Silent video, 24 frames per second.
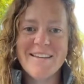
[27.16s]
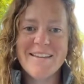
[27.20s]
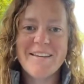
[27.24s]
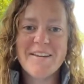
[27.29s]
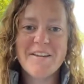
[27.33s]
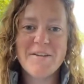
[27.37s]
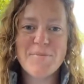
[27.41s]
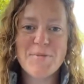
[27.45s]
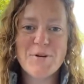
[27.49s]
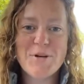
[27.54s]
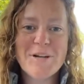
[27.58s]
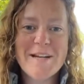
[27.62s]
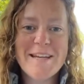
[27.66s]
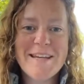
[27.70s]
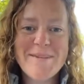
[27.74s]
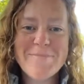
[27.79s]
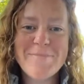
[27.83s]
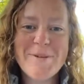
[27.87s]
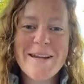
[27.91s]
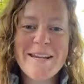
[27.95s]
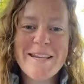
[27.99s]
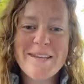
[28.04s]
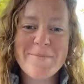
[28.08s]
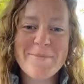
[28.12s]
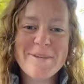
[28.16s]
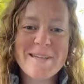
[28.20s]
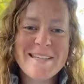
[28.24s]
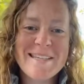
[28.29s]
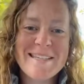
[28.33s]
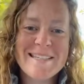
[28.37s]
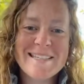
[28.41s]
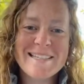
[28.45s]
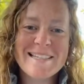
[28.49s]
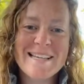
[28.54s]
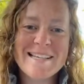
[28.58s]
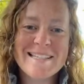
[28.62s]
Good morning, my name
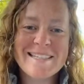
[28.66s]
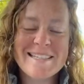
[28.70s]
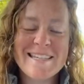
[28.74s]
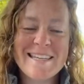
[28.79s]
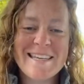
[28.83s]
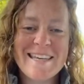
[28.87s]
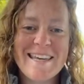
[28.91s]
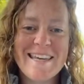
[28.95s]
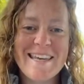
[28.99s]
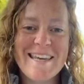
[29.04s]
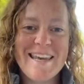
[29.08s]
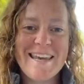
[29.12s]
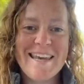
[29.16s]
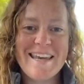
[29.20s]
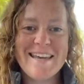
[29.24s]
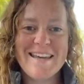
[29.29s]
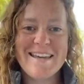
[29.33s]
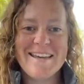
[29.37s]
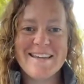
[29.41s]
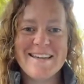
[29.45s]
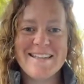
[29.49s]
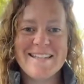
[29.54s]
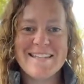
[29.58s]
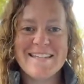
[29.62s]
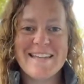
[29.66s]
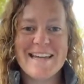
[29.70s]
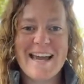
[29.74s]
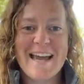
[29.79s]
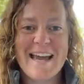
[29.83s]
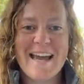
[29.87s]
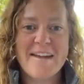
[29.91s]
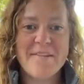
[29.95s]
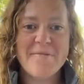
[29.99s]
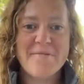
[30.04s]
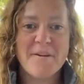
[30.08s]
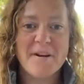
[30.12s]
is Leslie and
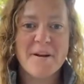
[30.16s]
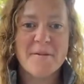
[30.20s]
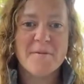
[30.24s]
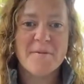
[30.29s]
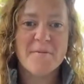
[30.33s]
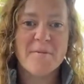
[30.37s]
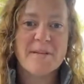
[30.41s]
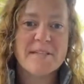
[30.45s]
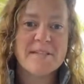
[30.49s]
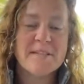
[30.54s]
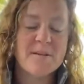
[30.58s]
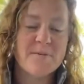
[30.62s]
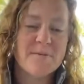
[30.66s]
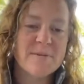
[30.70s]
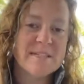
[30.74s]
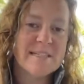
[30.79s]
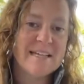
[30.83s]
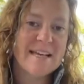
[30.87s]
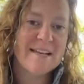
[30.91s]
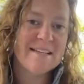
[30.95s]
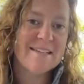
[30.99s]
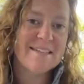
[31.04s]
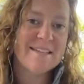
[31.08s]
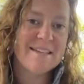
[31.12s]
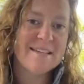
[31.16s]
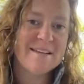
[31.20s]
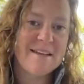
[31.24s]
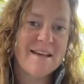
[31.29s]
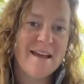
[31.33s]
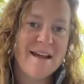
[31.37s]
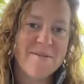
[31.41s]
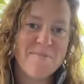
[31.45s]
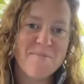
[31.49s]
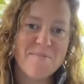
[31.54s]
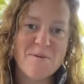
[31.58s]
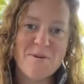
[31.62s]
I farm in western Wisconsin
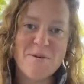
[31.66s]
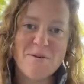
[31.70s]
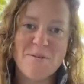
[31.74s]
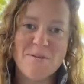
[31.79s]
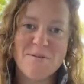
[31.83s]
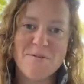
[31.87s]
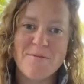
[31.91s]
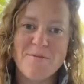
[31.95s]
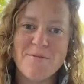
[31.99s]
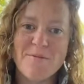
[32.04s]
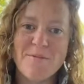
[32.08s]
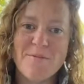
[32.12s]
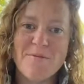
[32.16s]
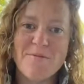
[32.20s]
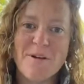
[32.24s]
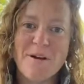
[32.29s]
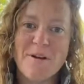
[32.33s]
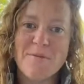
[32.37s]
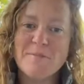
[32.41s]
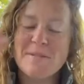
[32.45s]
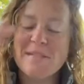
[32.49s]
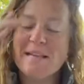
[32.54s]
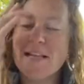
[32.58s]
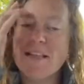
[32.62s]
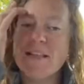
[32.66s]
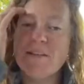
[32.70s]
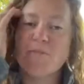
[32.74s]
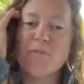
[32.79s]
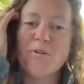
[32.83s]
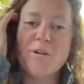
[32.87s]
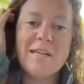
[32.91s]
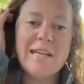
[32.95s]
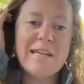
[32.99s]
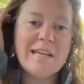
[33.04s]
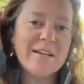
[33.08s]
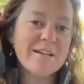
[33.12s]
with the farm Silent
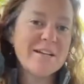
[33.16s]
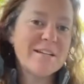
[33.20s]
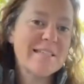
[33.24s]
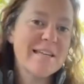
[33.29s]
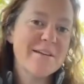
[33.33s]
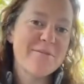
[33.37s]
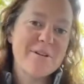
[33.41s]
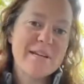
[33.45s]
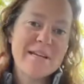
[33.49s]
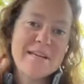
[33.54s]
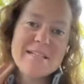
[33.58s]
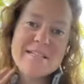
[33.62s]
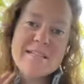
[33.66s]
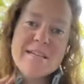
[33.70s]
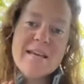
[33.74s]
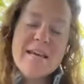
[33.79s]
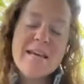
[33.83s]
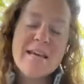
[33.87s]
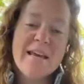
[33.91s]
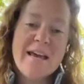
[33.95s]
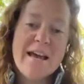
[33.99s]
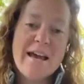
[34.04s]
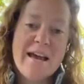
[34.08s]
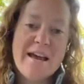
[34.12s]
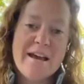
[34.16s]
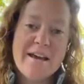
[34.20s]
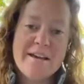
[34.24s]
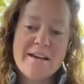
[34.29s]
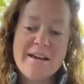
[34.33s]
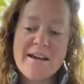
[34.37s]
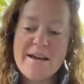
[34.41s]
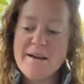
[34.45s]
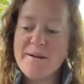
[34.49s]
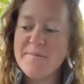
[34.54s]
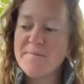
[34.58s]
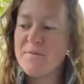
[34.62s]
Rolling Acres. I raise
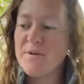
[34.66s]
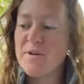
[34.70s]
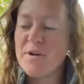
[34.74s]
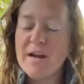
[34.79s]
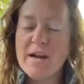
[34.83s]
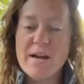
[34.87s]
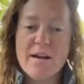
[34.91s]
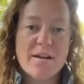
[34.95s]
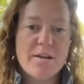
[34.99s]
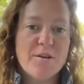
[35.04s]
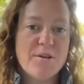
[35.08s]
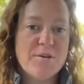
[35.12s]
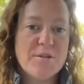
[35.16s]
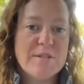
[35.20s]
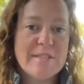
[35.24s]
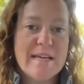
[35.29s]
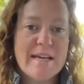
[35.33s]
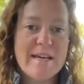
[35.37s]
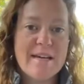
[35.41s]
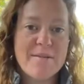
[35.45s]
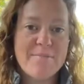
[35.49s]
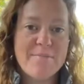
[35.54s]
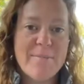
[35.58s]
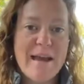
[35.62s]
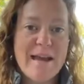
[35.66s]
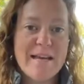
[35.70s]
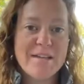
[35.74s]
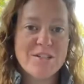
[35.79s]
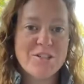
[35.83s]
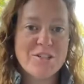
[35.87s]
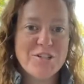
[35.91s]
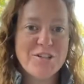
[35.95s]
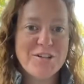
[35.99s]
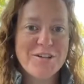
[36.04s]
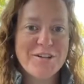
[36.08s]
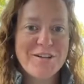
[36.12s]
goats on
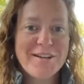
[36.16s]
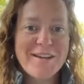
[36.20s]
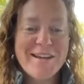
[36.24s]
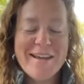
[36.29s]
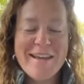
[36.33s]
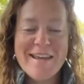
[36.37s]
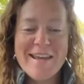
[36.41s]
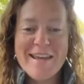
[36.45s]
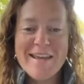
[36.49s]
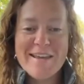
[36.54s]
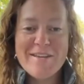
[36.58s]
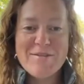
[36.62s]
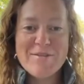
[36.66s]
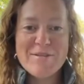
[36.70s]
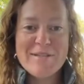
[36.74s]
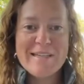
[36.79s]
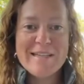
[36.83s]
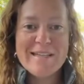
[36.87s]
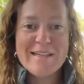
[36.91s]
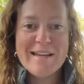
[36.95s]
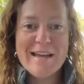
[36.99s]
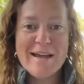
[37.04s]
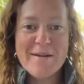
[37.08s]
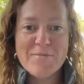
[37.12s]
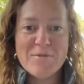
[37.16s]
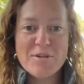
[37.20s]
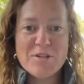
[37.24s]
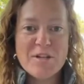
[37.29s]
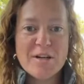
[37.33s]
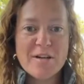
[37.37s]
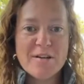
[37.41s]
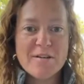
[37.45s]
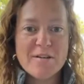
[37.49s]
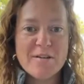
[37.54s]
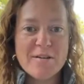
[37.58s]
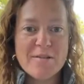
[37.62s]
pasture using
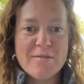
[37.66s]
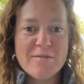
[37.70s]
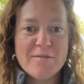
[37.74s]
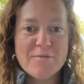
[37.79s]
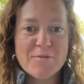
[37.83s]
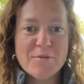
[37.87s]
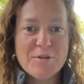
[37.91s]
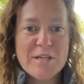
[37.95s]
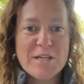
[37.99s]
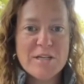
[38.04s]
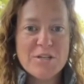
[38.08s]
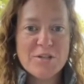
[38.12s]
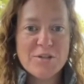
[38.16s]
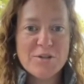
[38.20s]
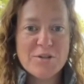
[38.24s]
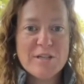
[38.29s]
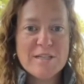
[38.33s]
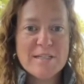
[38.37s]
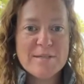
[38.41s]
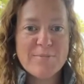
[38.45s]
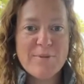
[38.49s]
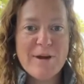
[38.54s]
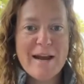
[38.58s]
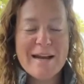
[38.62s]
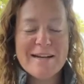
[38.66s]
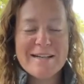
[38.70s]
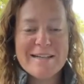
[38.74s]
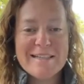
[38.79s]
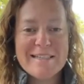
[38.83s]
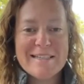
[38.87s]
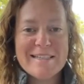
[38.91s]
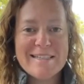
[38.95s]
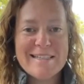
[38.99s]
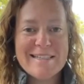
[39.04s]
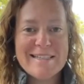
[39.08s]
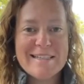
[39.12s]
regenerative and rotational grazing
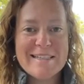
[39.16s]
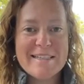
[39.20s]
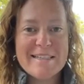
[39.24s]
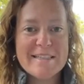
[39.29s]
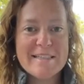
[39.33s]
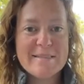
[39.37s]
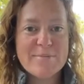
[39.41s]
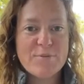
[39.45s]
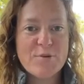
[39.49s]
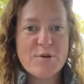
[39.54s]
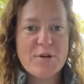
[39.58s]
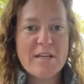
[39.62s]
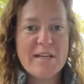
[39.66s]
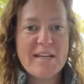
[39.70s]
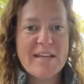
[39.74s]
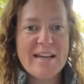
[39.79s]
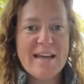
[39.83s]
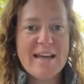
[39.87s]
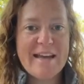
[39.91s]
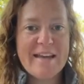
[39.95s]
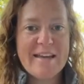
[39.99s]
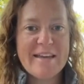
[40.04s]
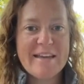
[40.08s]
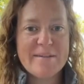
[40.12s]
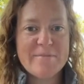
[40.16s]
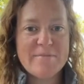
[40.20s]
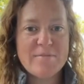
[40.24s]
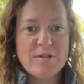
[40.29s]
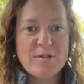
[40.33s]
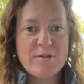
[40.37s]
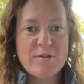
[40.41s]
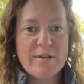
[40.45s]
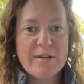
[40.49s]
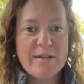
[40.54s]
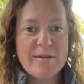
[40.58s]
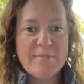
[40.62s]
practices, and this morning I am
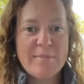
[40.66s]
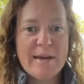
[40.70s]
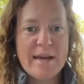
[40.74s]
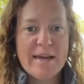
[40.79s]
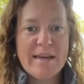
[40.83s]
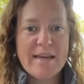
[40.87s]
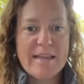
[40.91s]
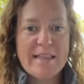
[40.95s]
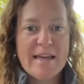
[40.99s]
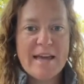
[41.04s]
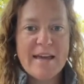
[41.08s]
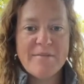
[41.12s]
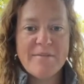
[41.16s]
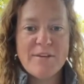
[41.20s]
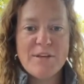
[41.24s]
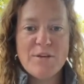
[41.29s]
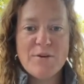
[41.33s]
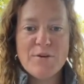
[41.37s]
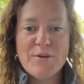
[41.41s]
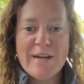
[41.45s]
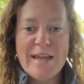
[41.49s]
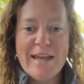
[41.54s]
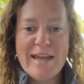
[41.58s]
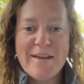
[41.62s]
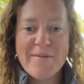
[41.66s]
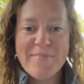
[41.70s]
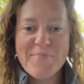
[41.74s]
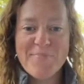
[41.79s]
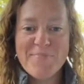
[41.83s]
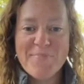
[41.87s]
doing my live Q&A.